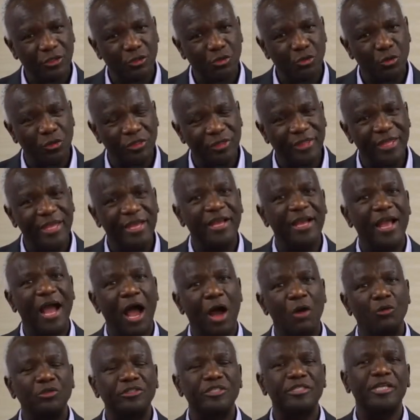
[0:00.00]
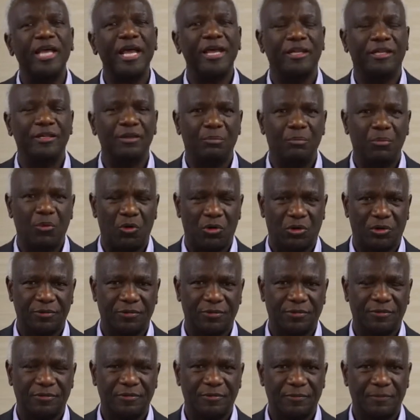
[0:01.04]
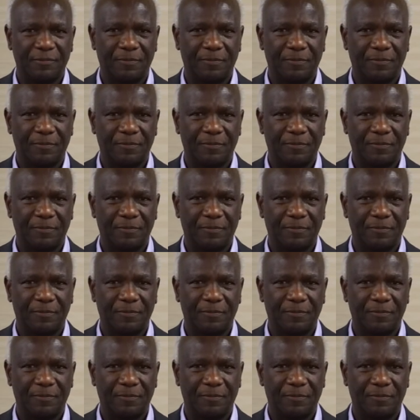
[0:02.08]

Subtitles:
to think outside the box.